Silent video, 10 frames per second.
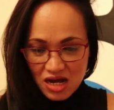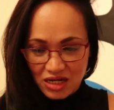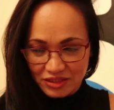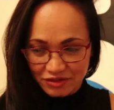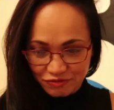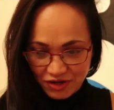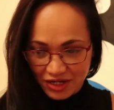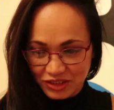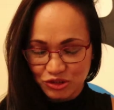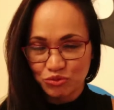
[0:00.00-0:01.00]
an
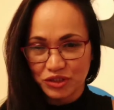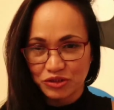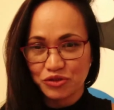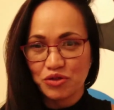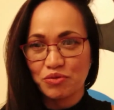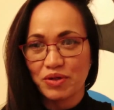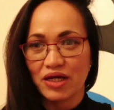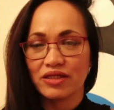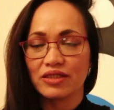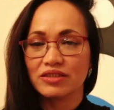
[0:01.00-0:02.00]
advice where to go, but
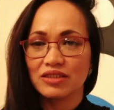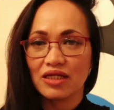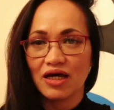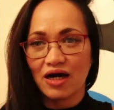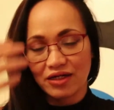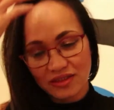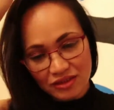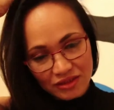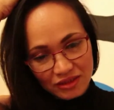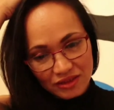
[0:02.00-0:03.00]
there's a
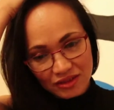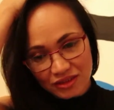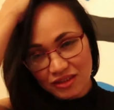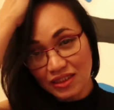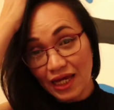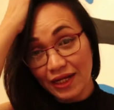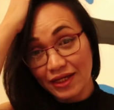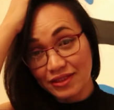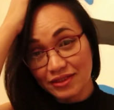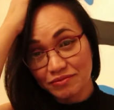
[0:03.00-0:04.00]
lot
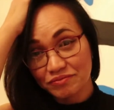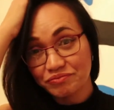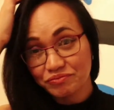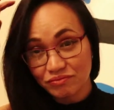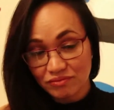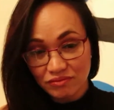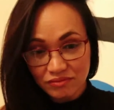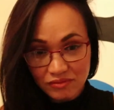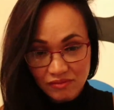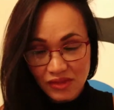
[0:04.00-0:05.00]
selling
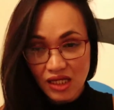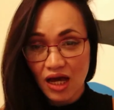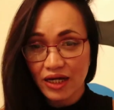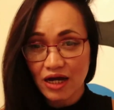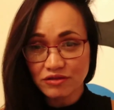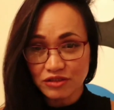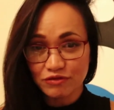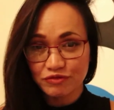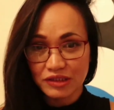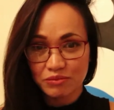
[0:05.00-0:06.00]
a
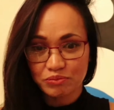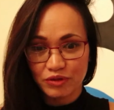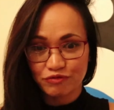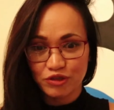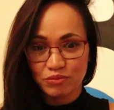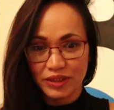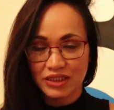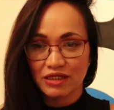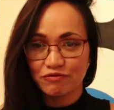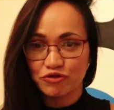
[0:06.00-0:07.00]
counterfeit perfume.
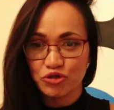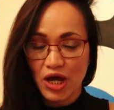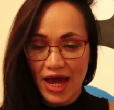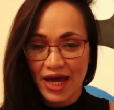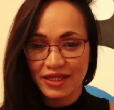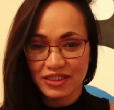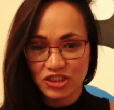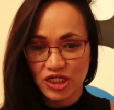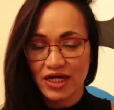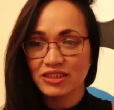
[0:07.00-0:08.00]
But if you had a
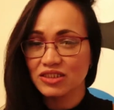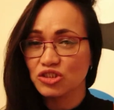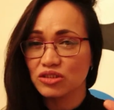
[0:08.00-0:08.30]
chance,